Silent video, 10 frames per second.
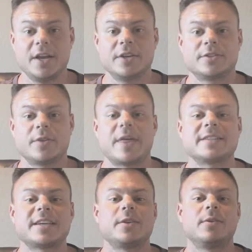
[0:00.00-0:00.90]
So
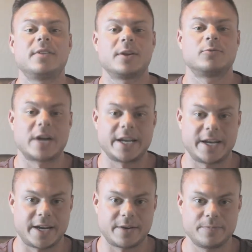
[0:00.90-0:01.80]
that's how you think right
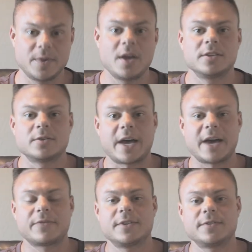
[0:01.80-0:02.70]
now. So
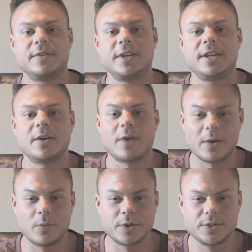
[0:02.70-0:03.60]
after this video, I
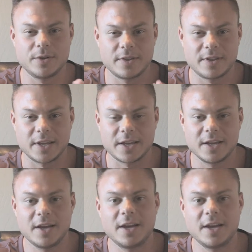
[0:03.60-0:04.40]
want you to think